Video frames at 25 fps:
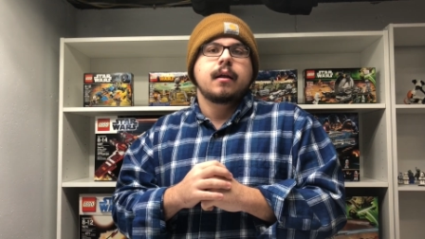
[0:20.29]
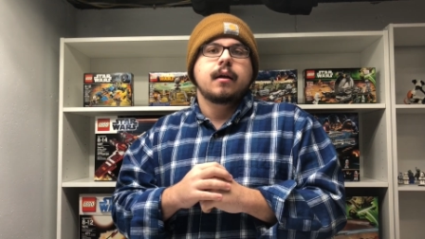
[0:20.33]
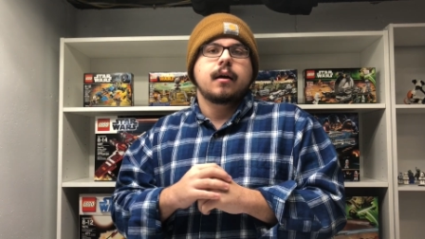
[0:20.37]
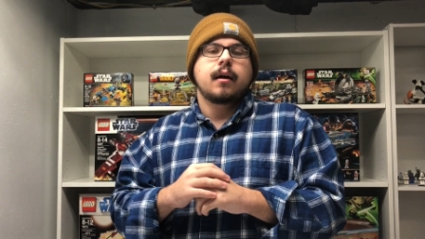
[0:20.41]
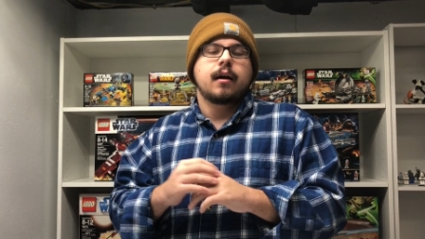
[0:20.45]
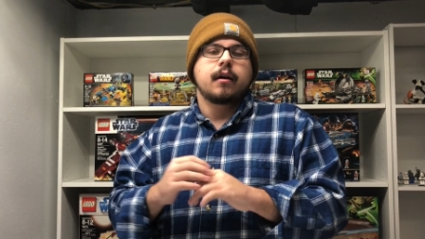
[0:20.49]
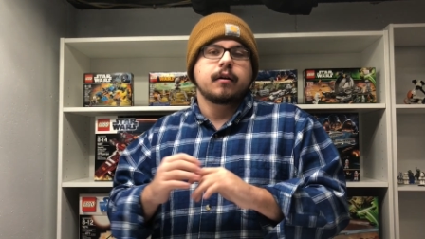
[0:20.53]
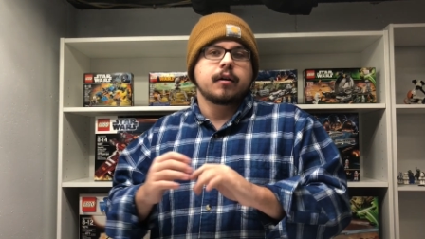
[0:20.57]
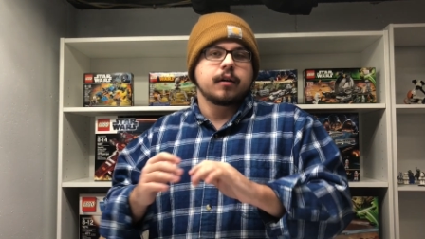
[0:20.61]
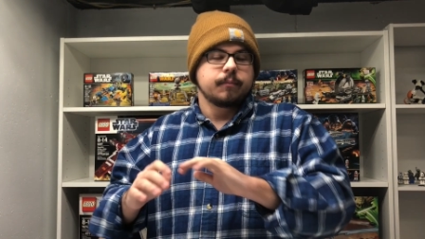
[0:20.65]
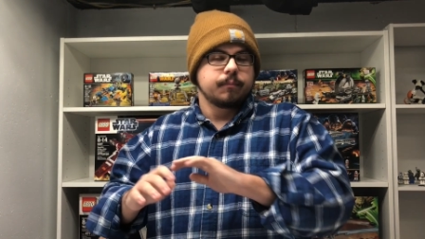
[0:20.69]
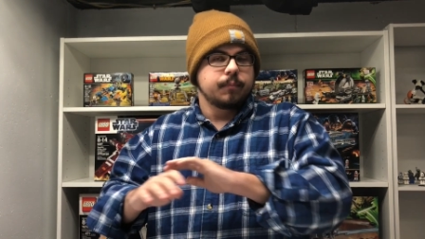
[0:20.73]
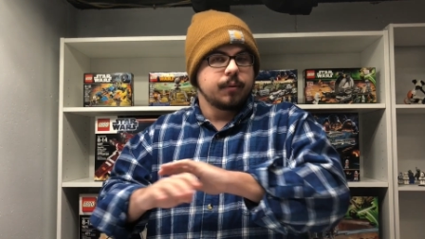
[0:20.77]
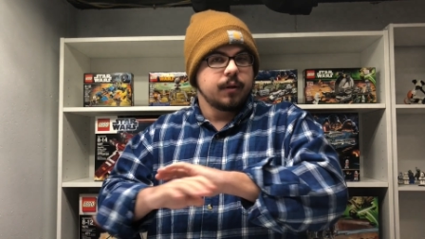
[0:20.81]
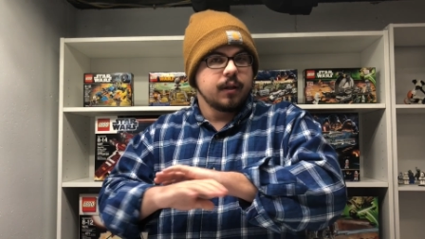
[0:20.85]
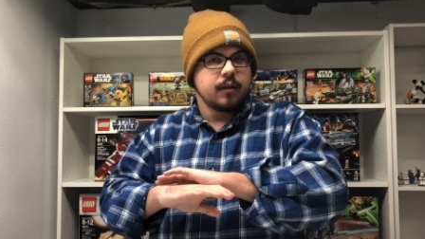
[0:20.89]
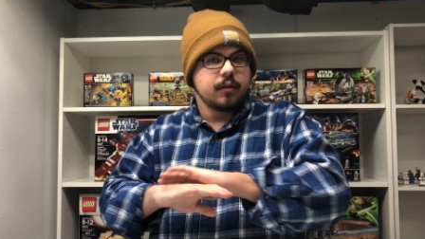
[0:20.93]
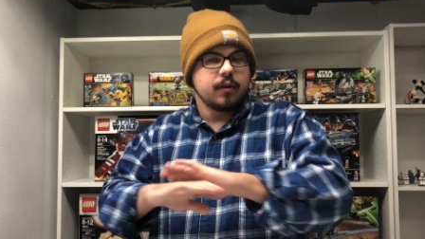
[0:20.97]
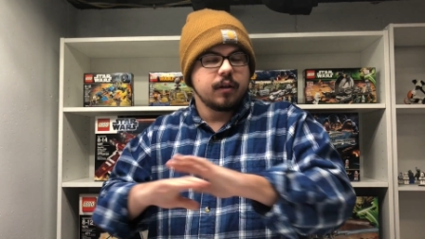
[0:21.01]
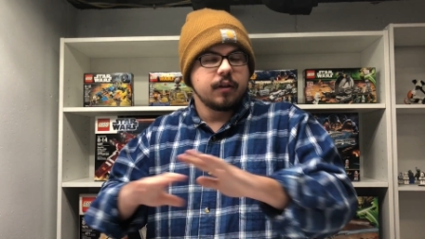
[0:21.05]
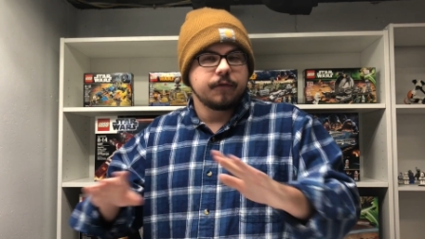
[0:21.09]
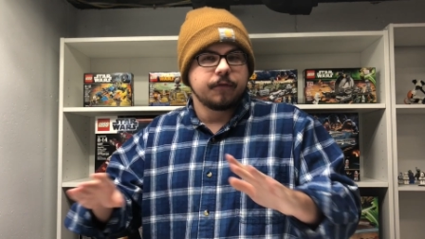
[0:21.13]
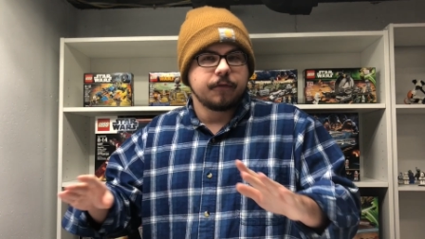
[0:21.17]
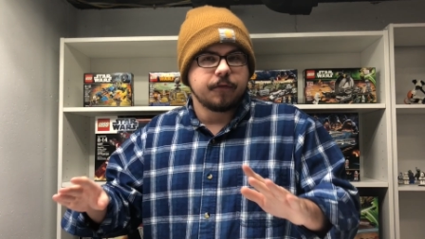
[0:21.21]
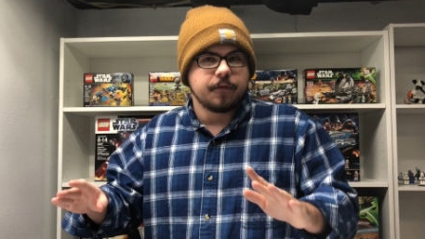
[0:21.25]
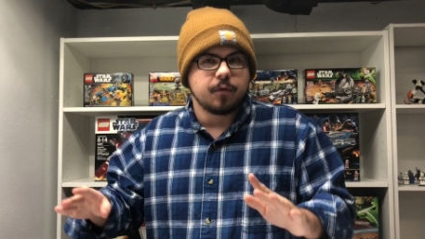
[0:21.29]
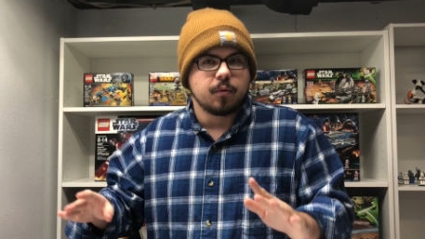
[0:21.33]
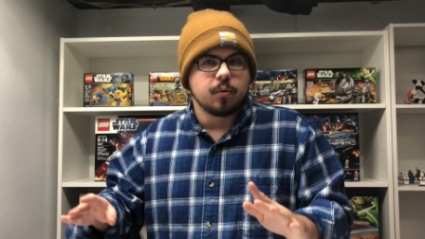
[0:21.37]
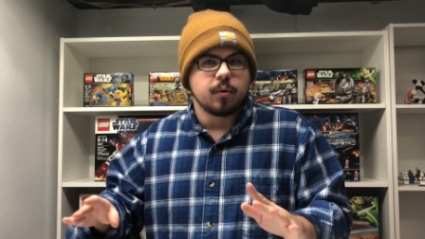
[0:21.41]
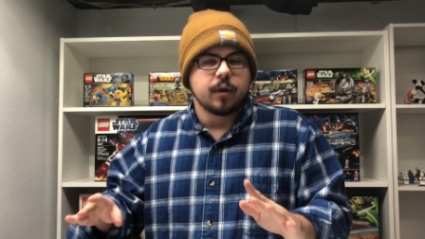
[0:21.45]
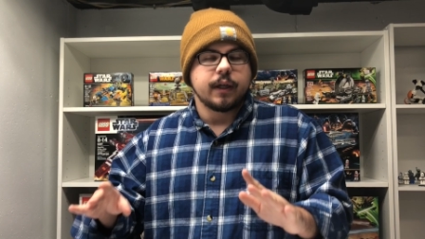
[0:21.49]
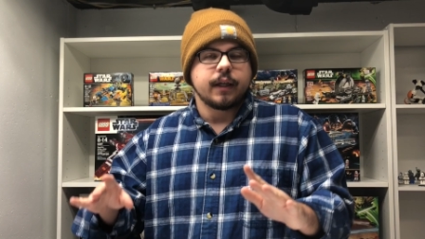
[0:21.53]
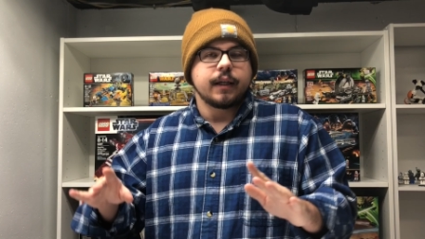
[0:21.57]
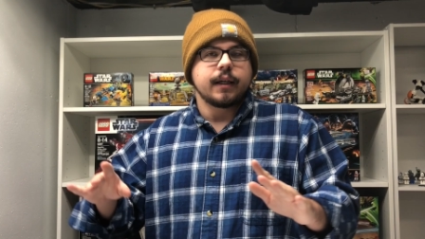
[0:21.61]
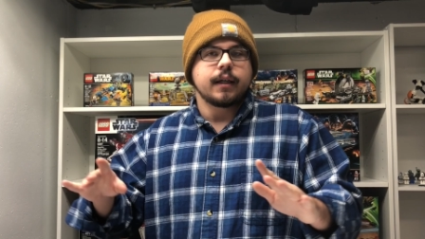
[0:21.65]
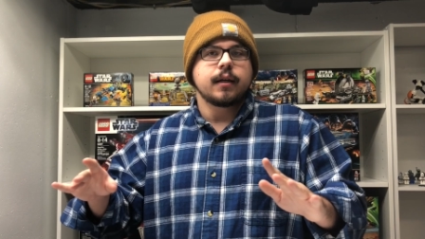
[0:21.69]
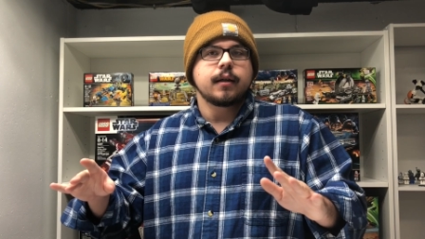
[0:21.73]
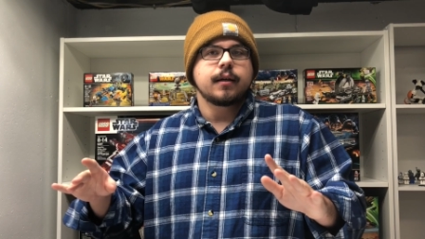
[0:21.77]
uh, completely
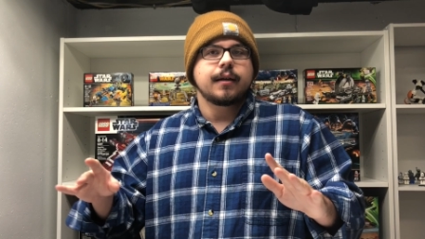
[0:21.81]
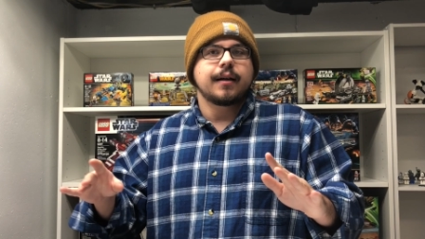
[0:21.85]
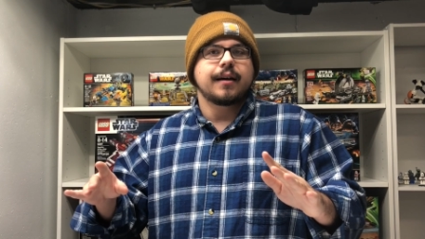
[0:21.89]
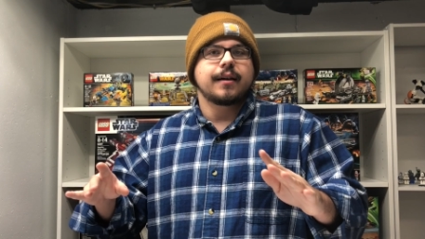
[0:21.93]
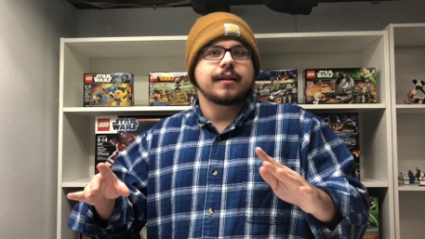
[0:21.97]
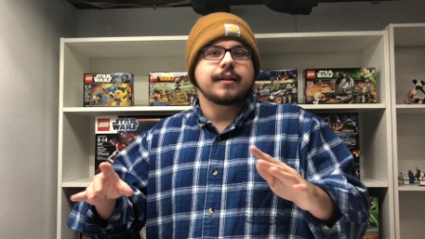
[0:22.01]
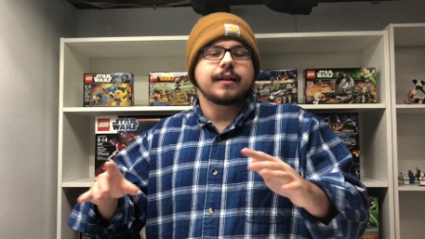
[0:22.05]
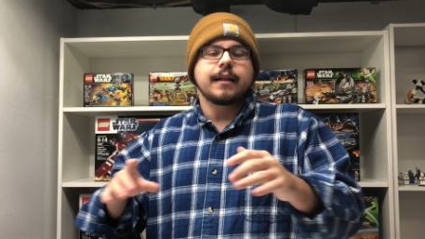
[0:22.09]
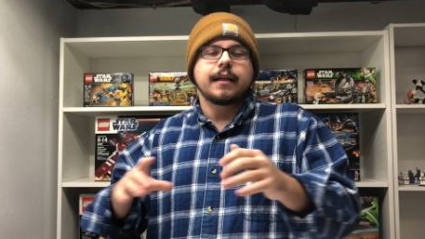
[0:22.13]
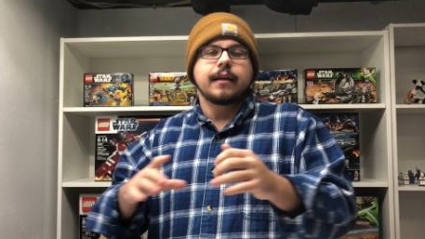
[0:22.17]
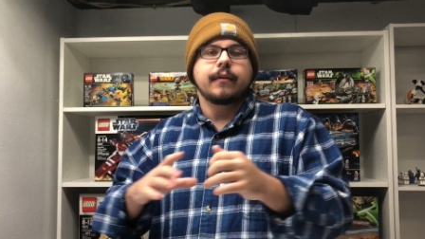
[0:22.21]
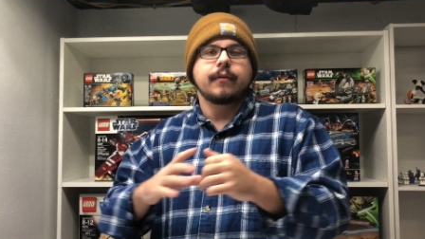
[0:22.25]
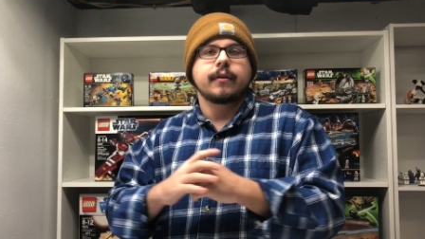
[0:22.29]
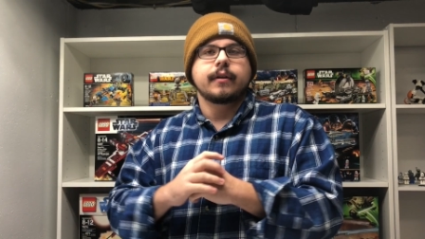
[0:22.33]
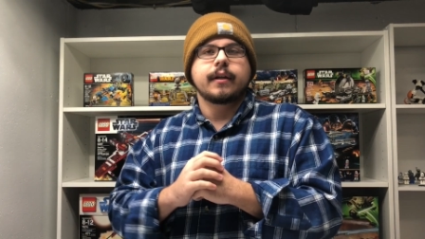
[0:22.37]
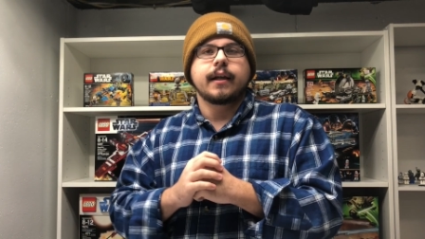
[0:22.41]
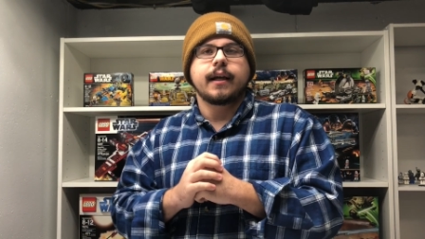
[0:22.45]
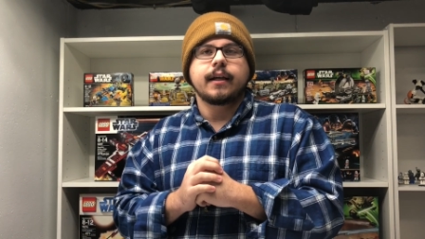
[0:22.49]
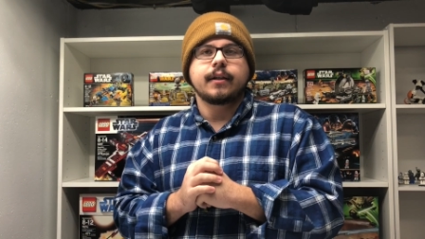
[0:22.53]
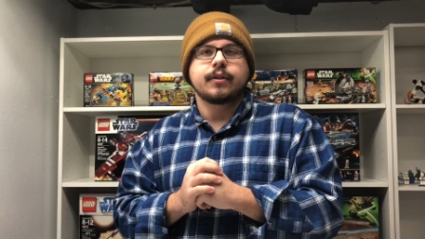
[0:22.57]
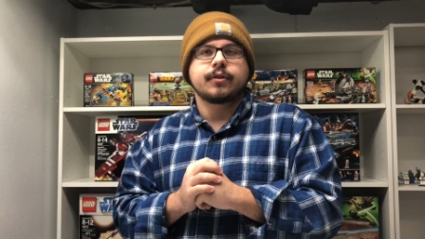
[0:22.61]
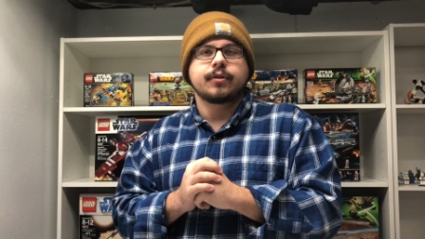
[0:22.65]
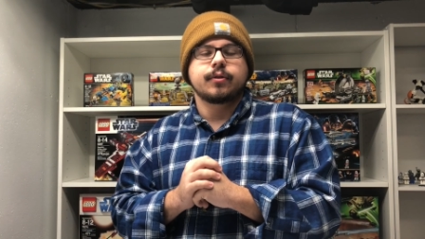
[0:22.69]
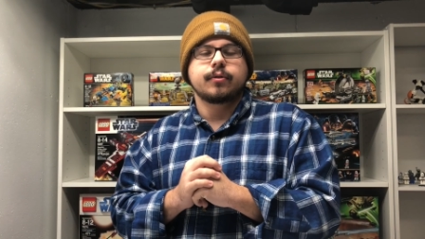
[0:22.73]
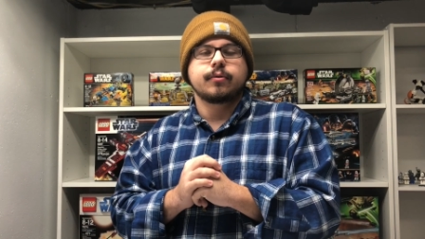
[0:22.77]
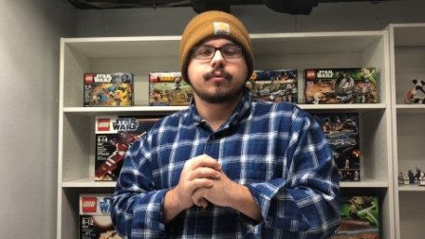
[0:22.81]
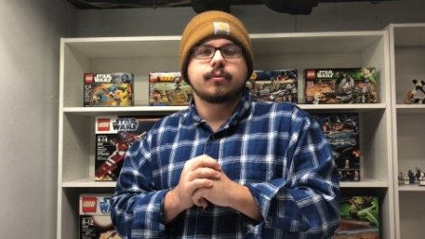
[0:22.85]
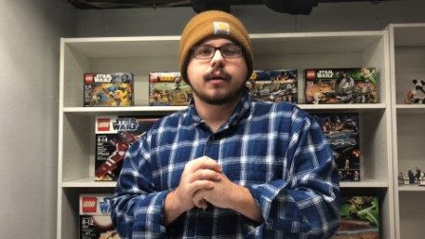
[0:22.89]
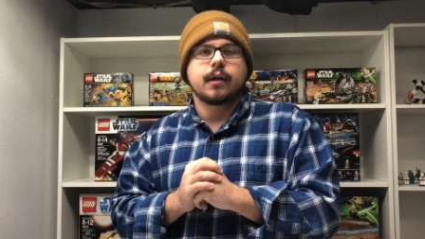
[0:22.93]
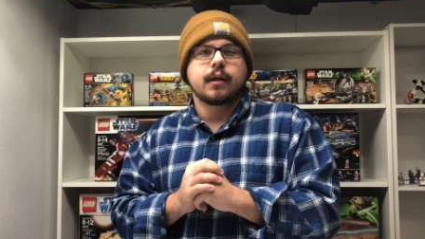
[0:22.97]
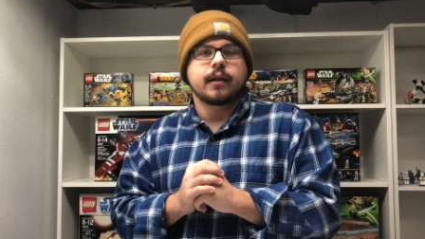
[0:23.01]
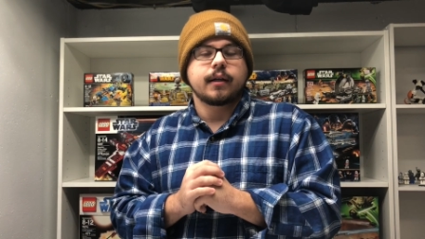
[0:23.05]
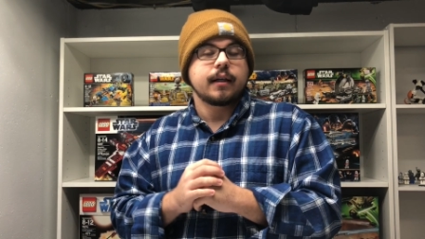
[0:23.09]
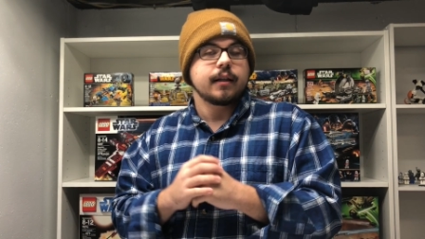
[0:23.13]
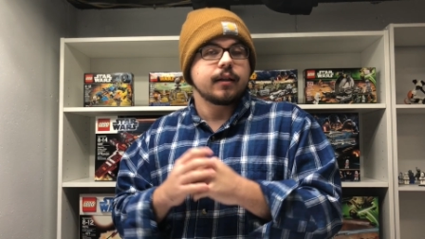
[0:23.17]
free at the end of the day to uh,